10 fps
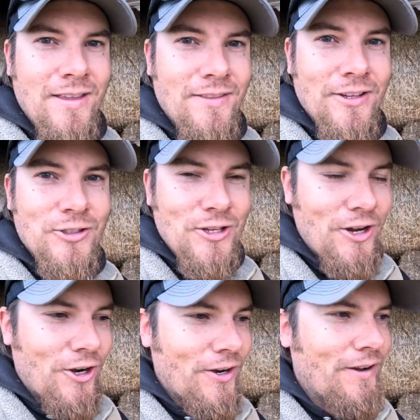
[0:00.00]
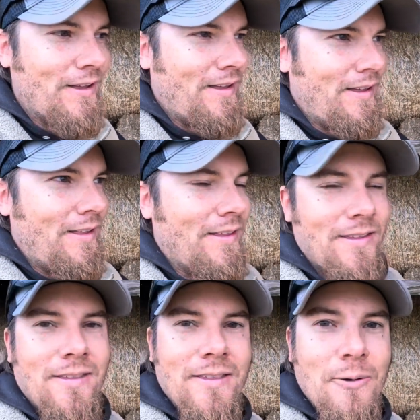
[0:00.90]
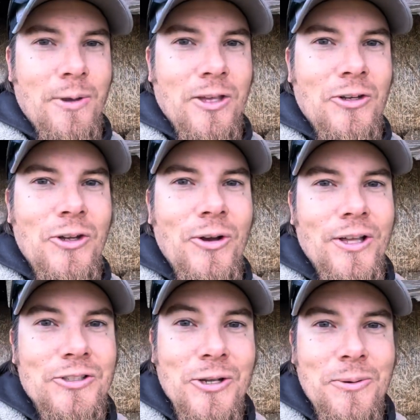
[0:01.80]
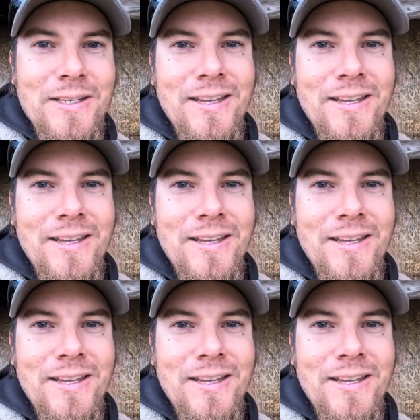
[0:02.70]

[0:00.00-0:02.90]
this year that we could do it, so we